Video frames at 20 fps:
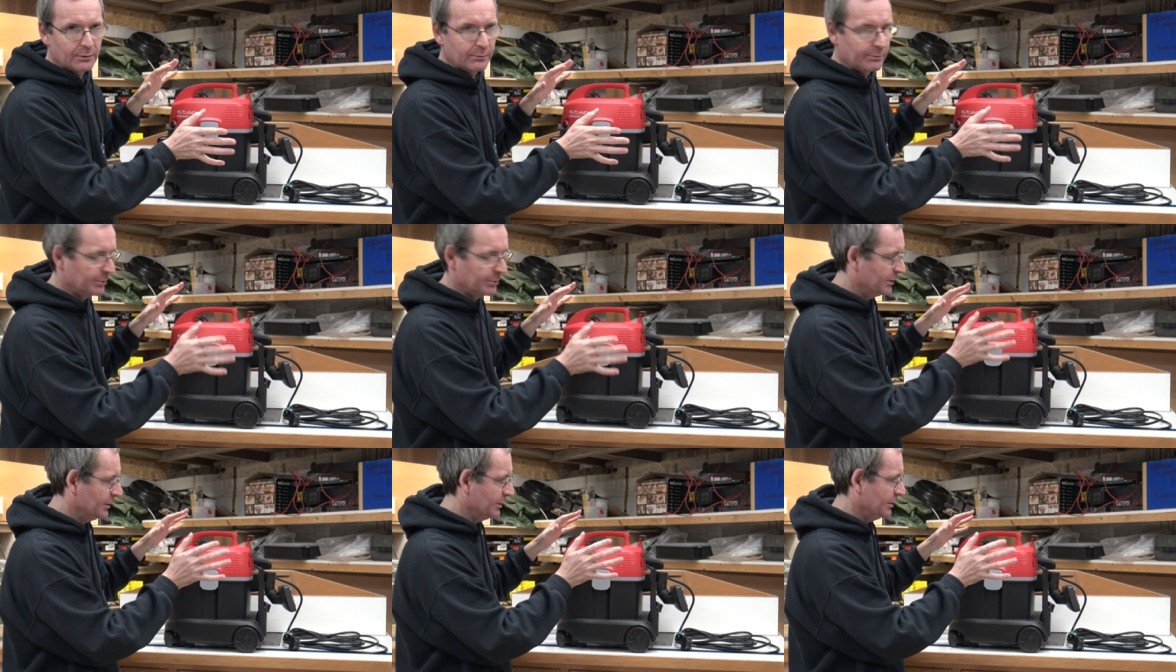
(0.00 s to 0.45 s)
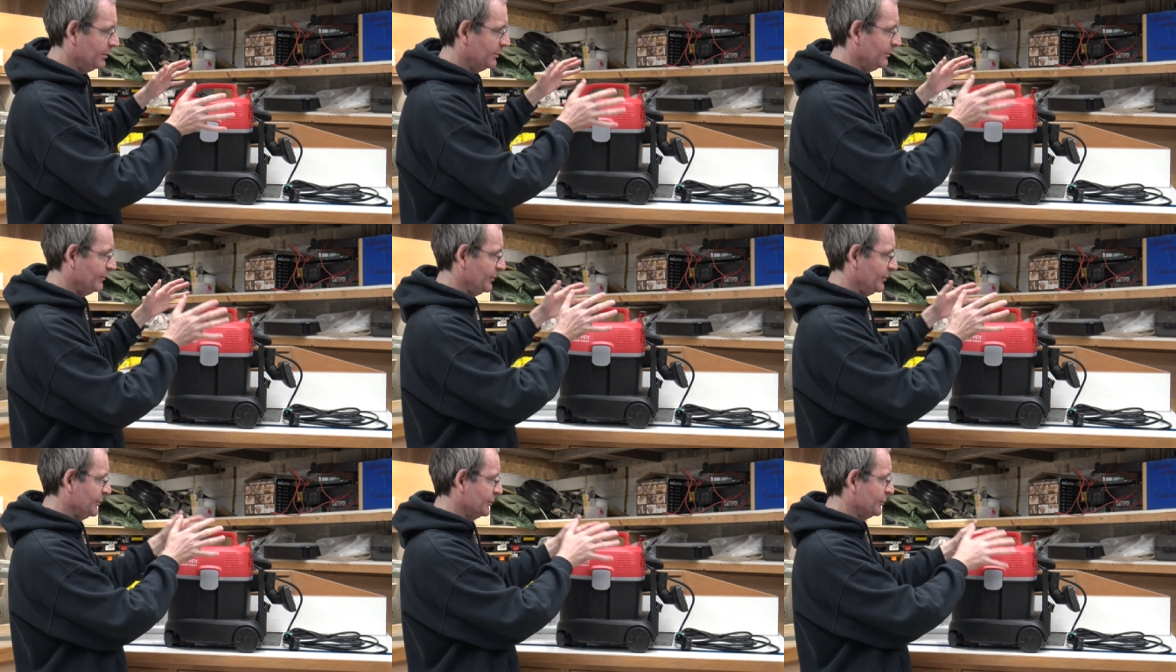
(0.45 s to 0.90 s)
but
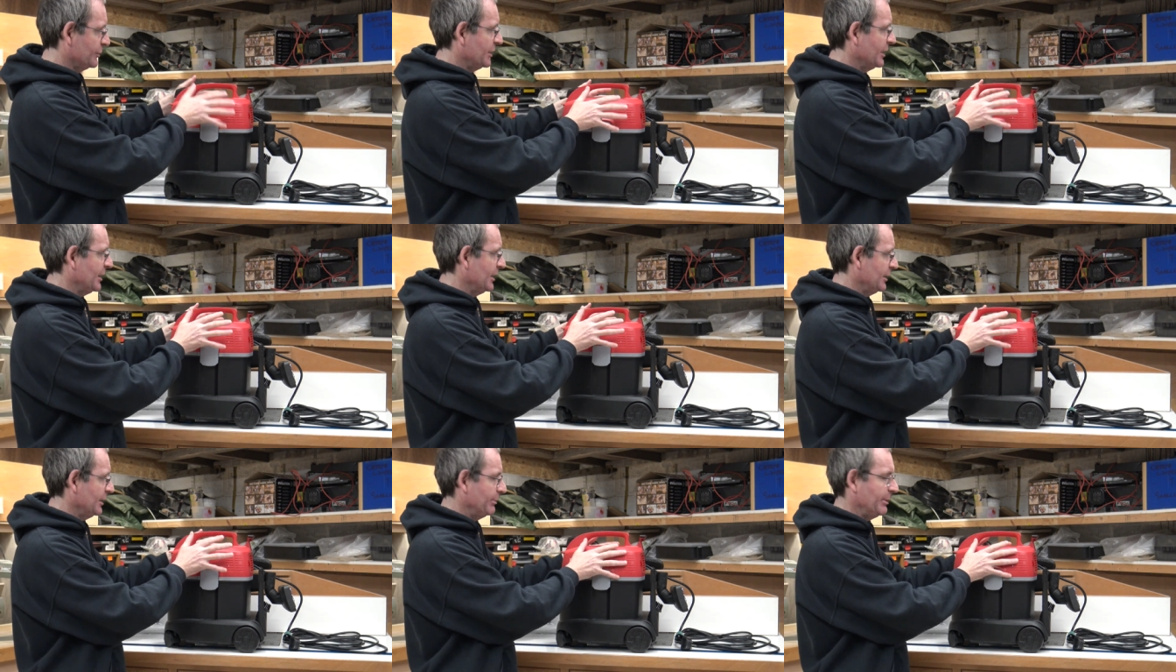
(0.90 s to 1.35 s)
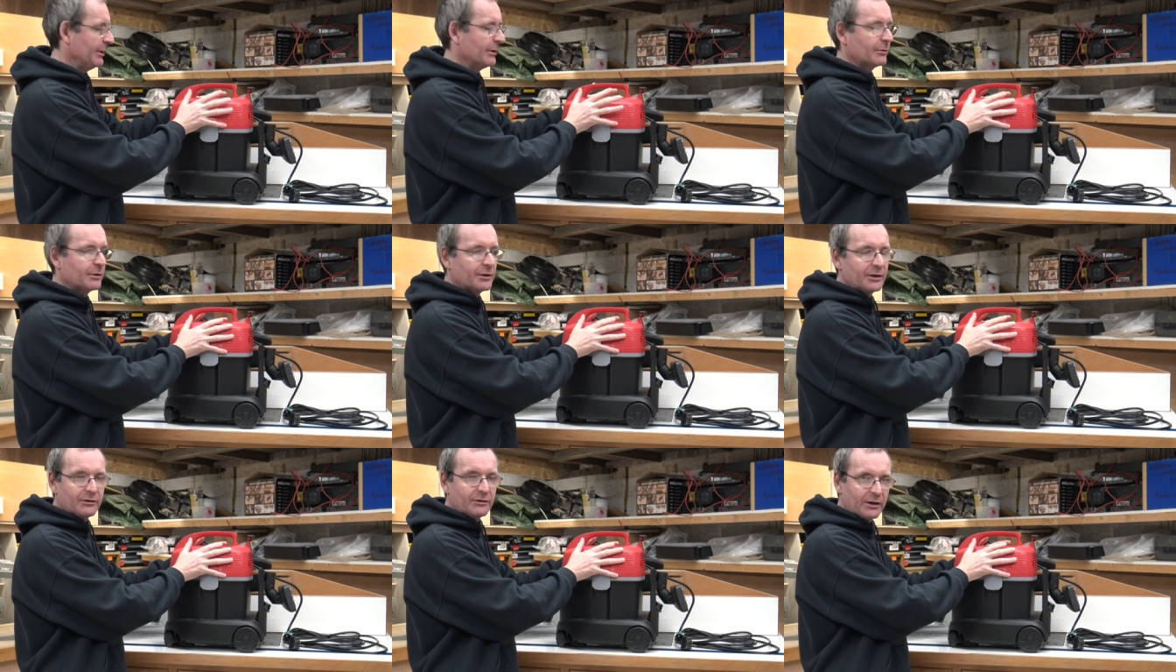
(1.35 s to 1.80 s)
you can
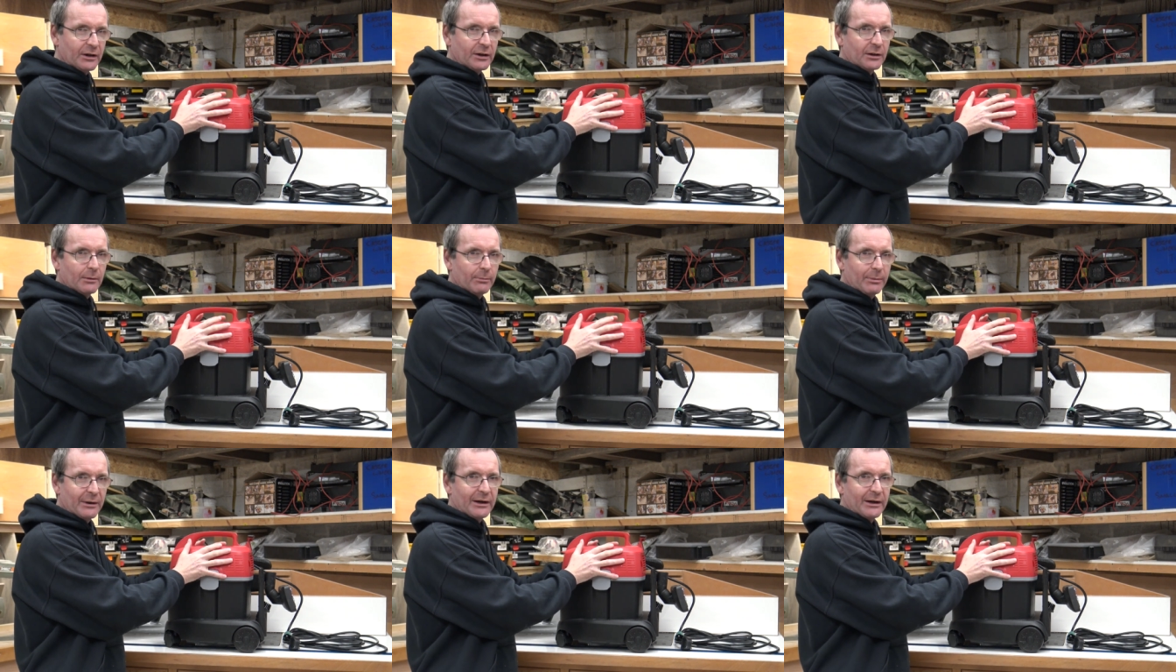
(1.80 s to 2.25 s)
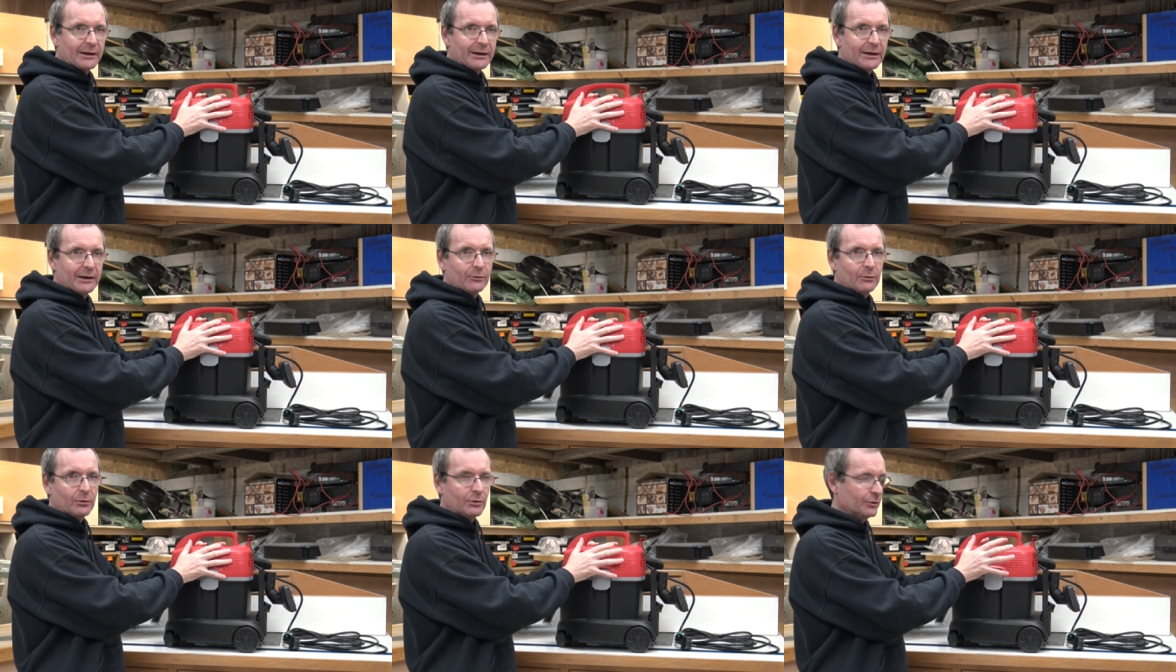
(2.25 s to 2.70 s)
apparently take the bag
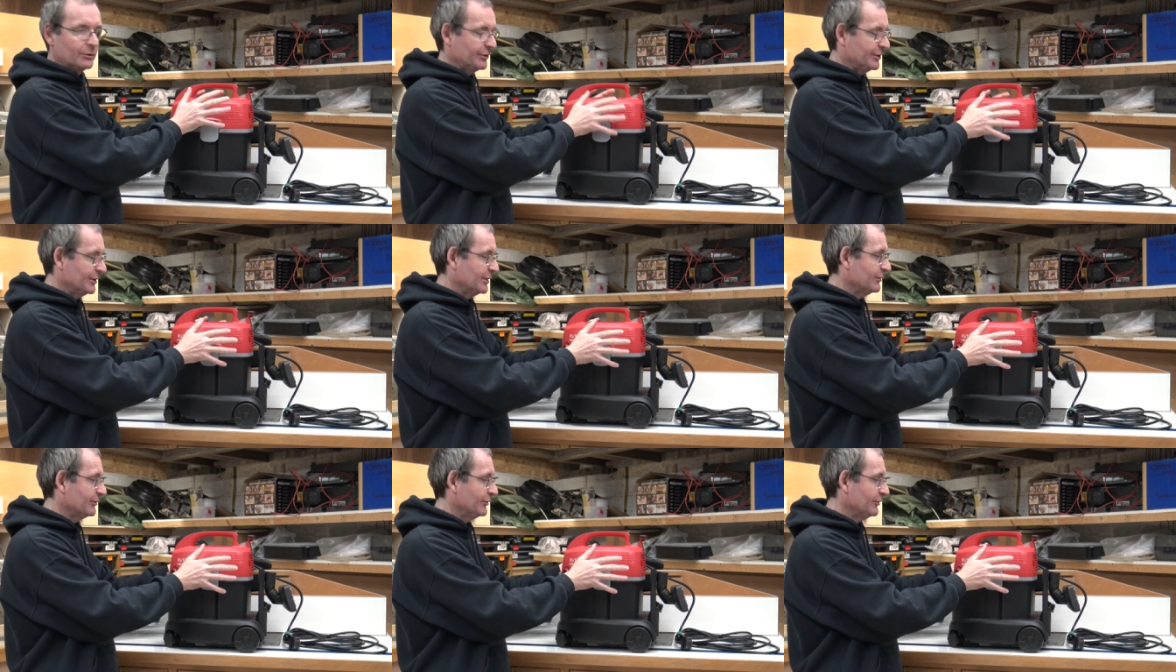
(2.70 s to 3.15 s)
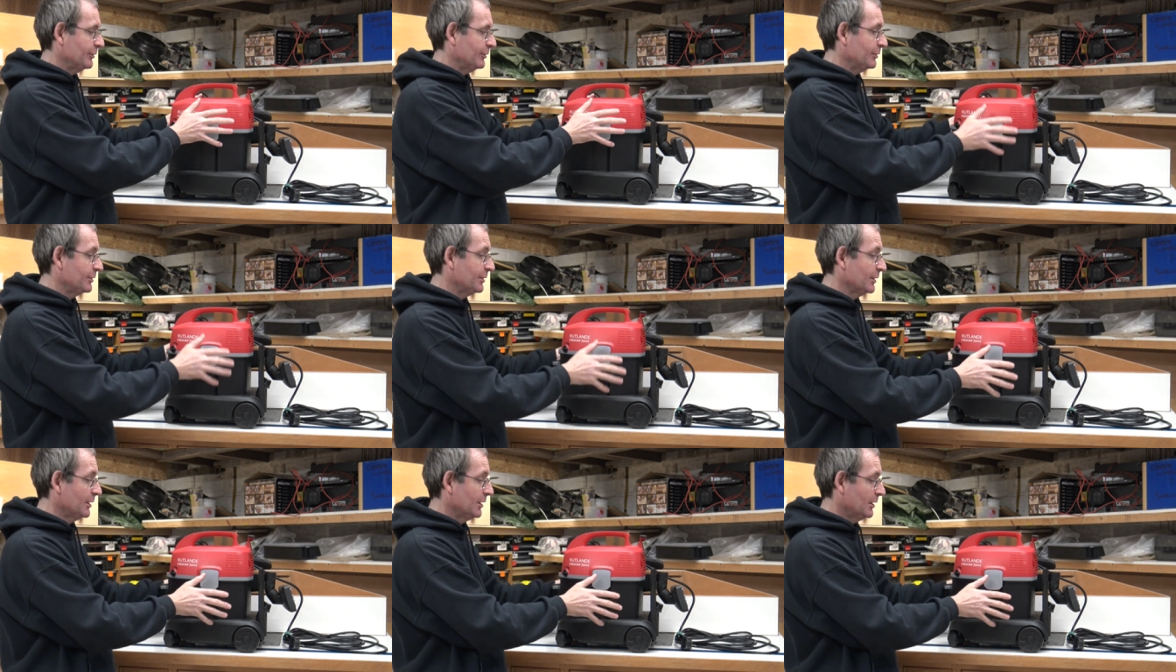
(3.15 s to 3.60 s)
out on the
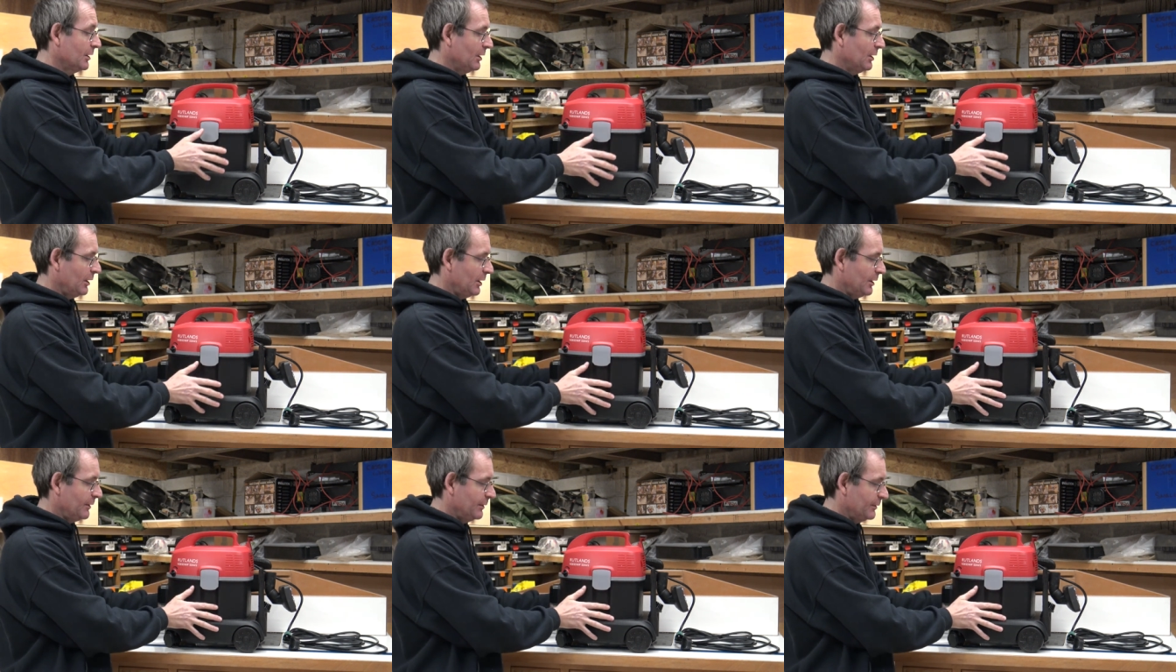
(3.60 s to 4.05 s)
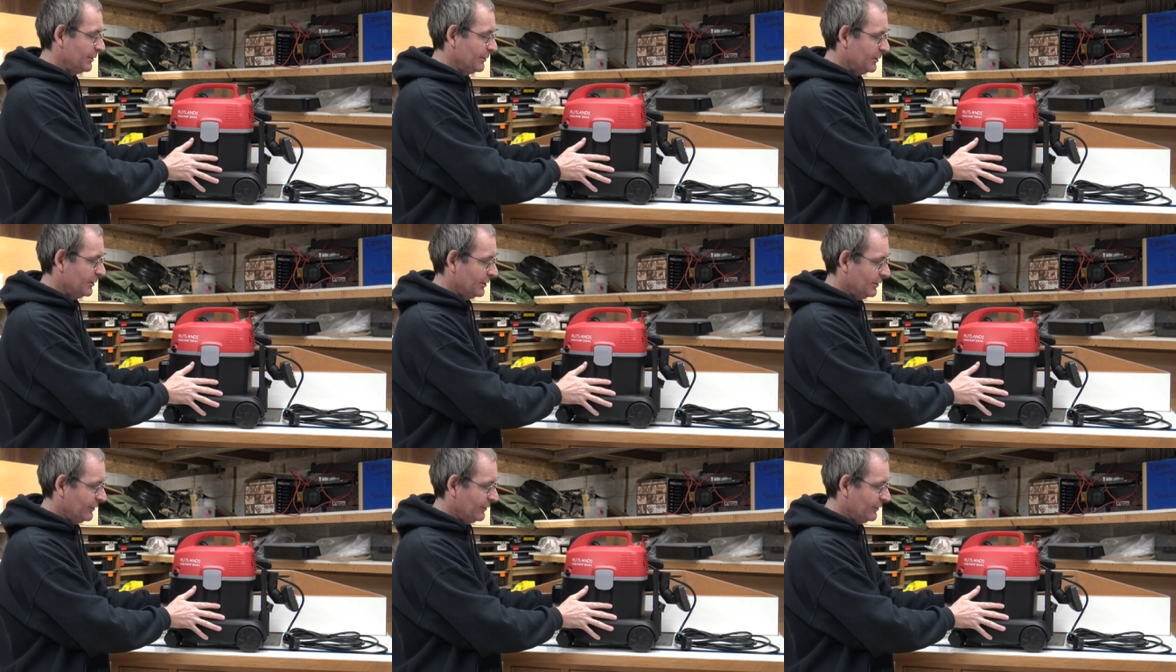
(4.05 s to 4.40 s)
inside and